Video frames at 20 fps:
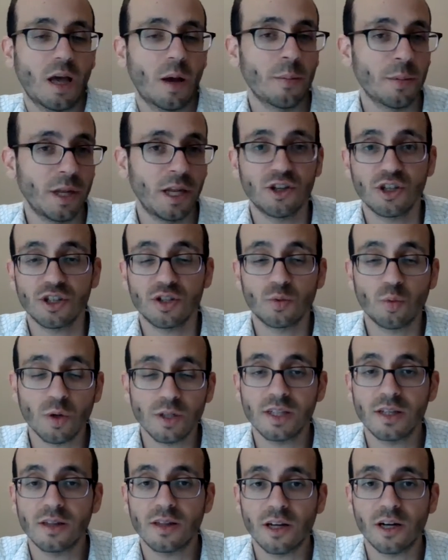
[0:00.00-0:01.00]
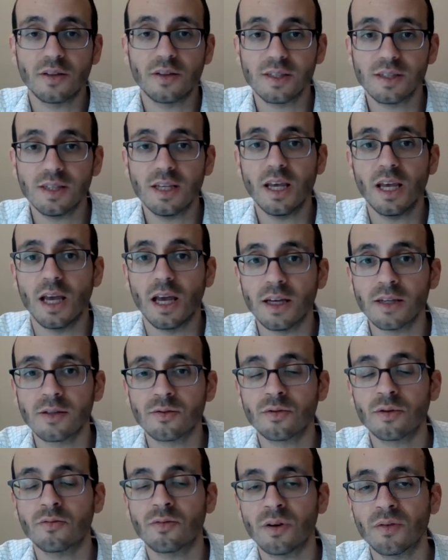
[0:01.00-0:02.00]
I mean, he just wasn't there at the sea.
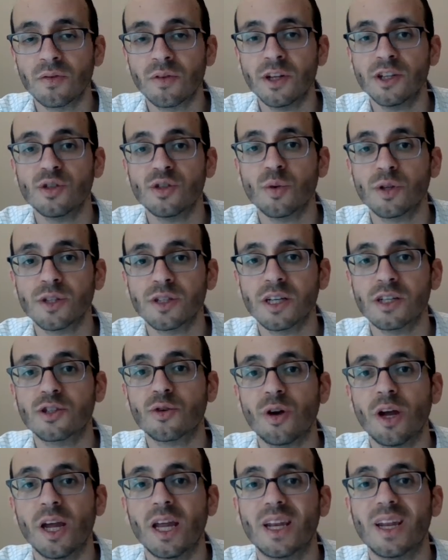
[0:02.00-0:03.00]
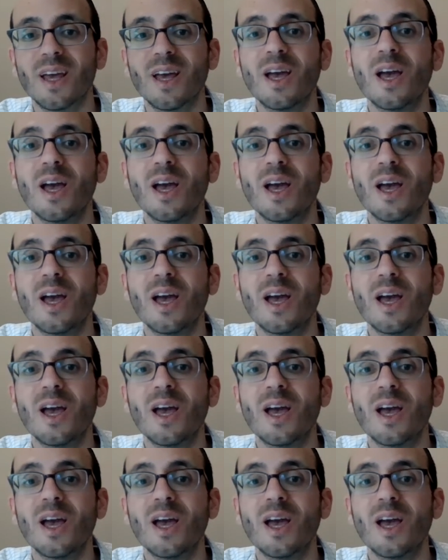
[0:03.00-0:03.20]
His revelation wasn't as great.